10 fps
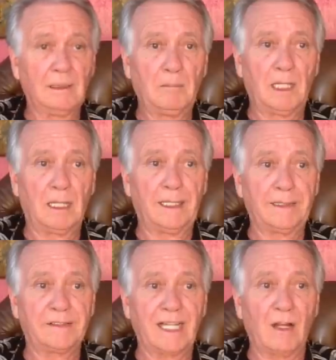but
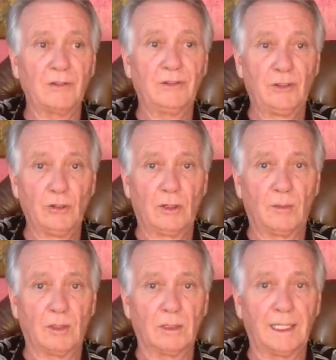it sounds
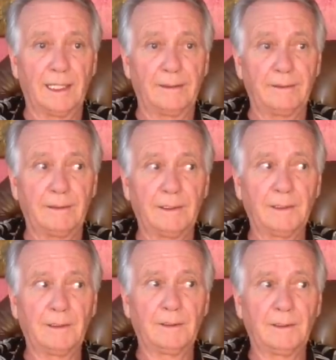doable, and
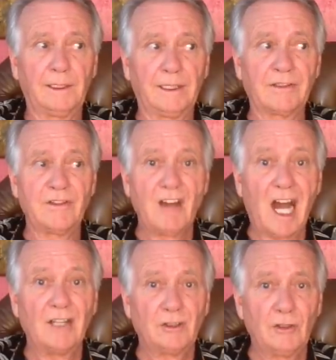it's
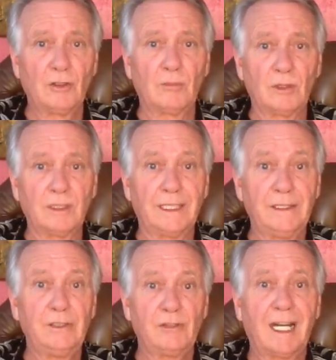not doable
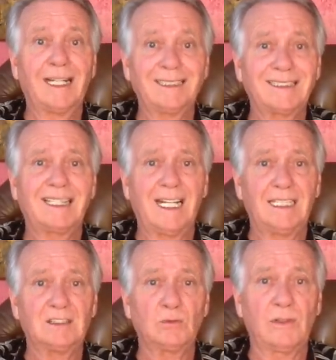in the United
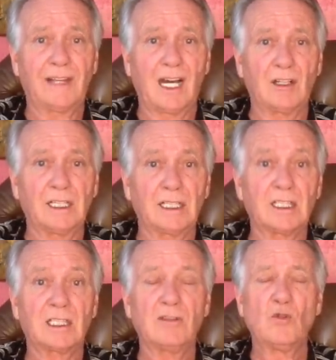States without
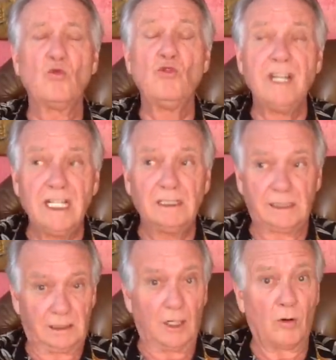
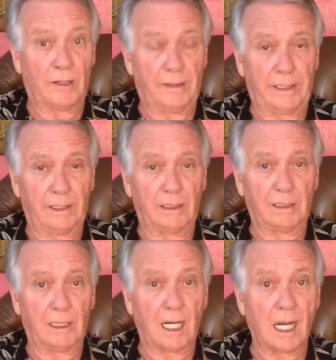really lowering
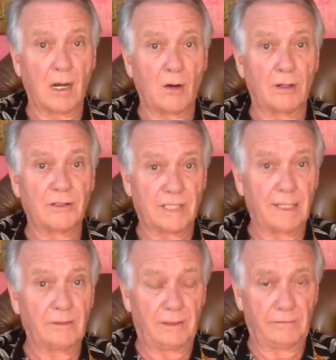our
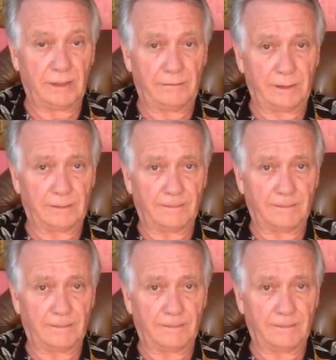standard of living.